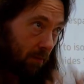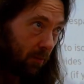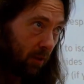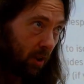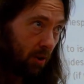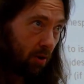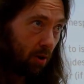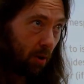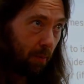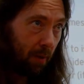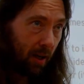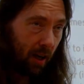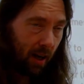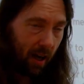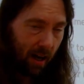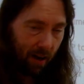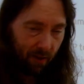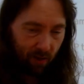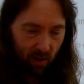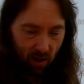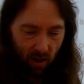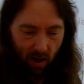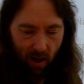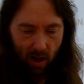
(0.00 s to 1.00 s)
assuming I
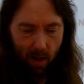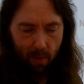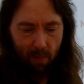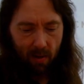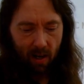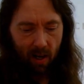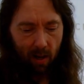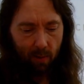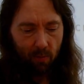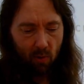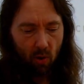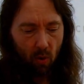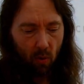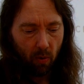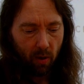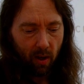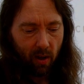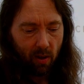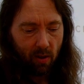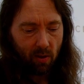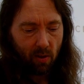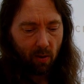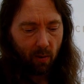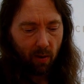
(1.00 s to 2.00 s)
have time, and I'm
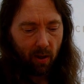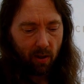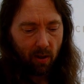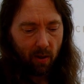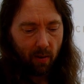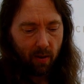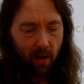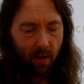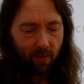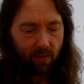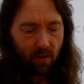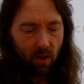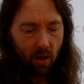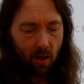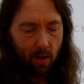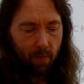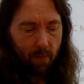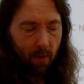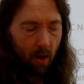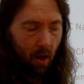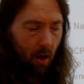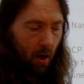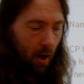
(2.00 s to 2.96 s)
talking so I don't have time.